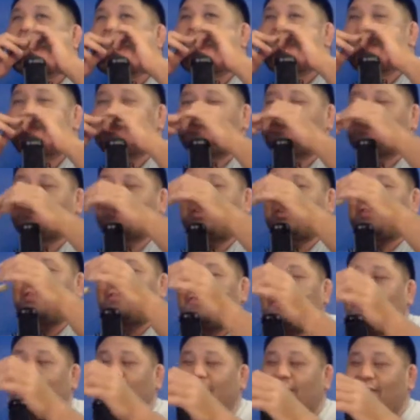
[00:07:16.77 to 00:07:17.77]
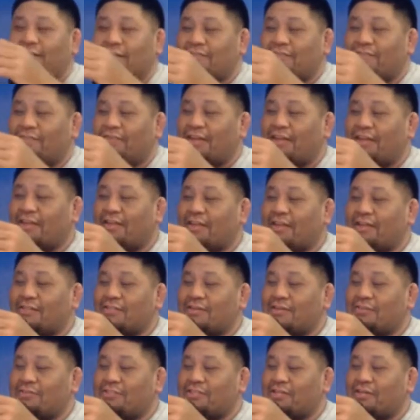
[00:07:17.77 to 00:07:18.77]
It's just like the fake titties. Fake titties
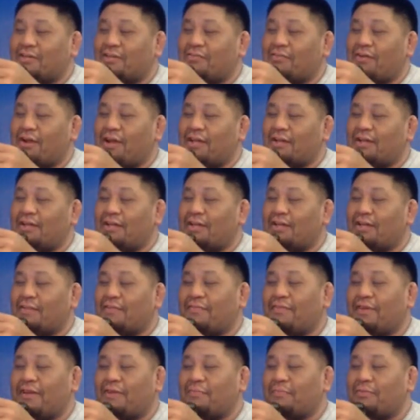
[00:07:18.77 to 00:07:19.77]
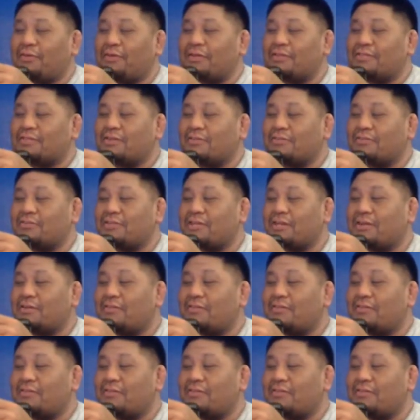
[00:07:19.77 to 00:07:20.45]
don't jiggle right, nigga. The fake booties don't jiggle